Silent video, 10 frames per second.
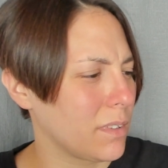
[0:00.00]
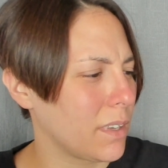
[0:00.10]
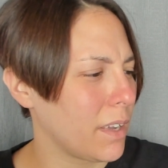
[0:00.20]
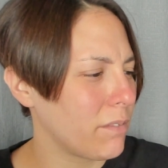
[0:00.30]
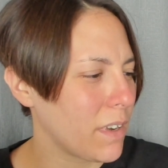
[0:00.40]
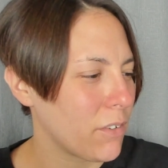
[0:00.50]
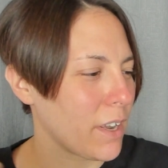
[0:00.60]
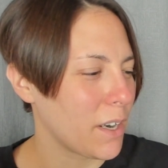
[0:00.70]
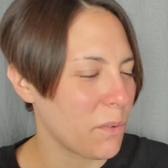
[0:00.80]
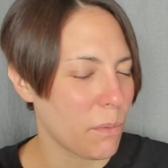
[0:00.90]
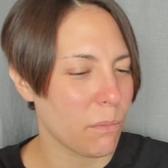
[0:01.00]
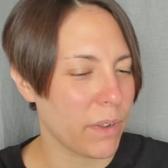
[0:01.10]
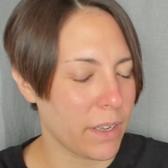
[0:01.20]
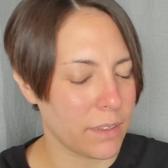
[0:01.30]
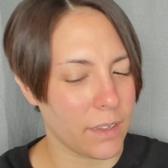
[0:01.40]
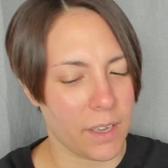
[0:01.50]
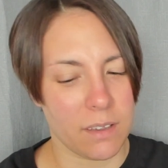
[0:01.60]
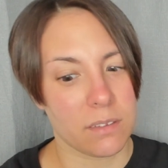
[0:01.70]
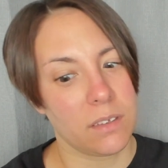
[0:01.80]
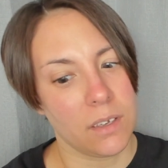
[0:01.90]
I've never had a rubber band that like
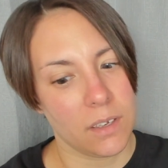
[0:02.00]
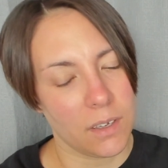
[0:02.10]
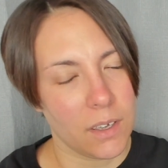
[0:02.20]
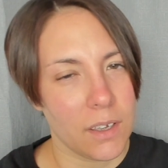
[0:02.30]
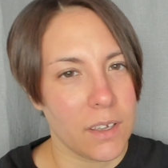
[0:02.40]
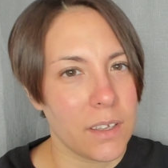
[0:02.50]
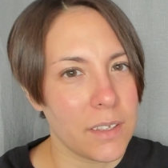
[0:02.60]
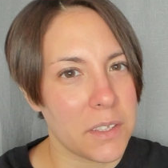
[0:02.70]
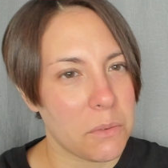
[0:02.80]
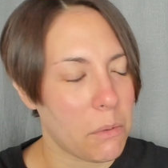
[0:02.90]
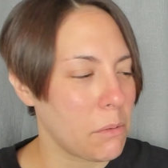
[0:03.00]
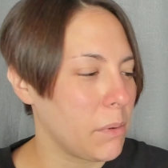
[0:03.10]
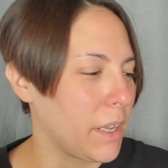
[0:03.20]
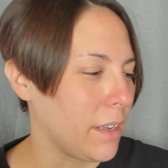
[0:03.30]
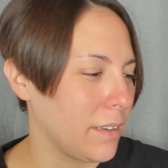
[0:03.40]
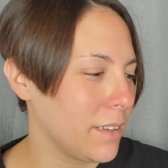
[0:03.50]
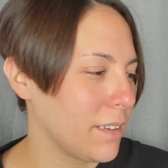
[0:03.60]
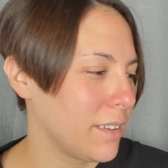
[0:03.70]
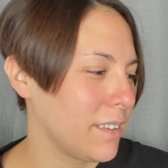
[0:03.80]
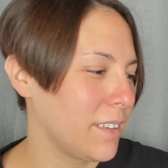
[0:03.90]
this rubber band
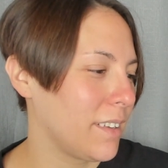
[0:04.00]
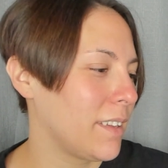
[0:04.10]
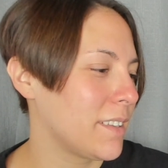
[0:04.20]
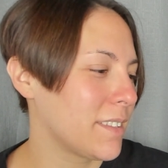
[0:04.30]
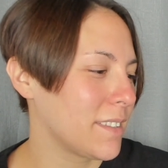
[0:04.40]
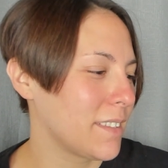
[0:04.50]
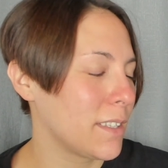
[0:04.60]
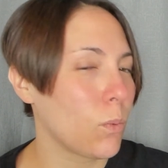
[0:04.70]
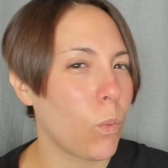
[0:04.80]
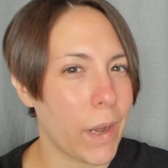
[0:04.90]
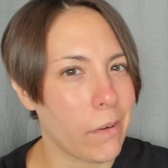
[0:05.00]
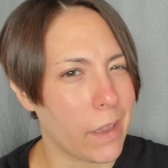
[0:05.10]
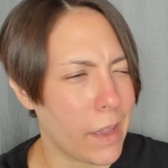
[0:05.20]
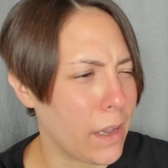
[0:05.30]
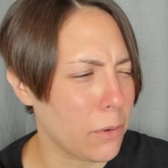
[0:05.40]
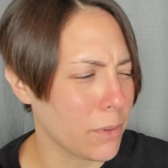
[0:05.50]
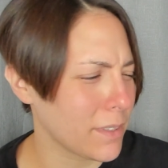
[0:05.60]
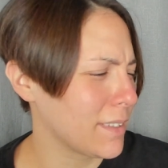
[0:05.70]
it's it's wearing out.